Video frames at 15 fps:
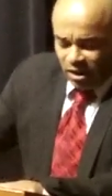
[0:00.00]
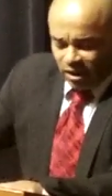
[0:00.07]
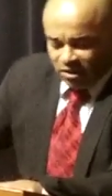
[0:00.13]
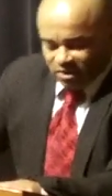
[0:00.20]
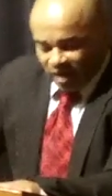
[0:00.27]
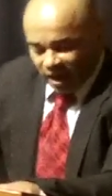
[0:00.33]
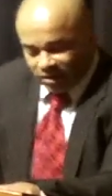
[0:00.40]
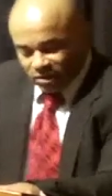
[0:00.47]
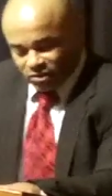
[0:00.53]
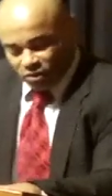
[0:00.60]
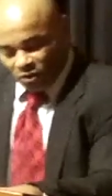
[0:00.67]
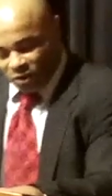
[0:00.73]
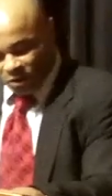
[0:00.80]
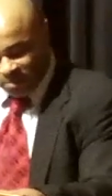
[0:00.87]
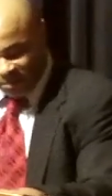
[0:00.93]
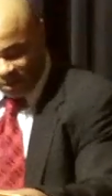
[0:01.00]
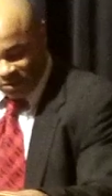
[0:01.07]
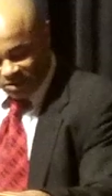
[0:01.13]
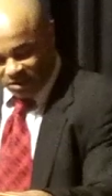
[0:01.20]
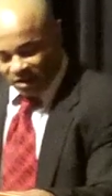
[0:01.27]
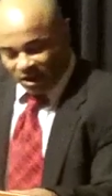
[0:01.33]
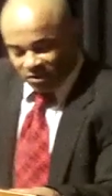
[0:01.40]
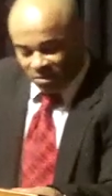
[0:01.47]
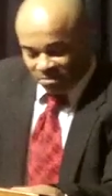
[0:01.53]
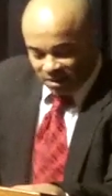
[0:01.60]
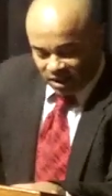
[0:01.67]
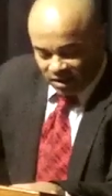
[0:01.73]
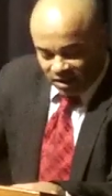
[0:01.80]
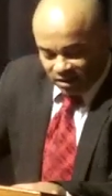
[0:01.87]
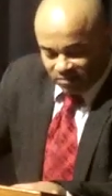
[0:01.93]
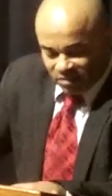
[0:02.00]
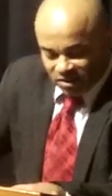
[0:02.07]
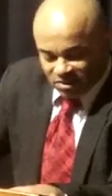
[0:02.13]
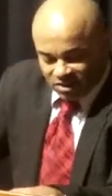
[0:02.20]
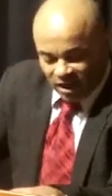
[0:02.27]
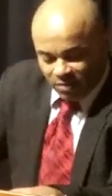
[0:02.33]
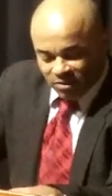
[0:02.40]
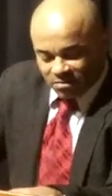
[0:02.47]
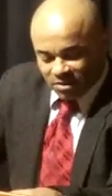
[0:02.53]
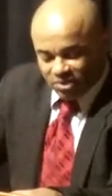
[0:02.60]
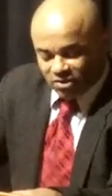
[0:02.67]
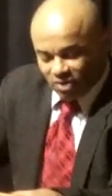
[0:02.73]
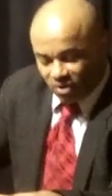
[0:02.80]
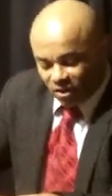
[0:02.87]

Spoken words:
Inside the dorm, there was another meeting, this time with Mr.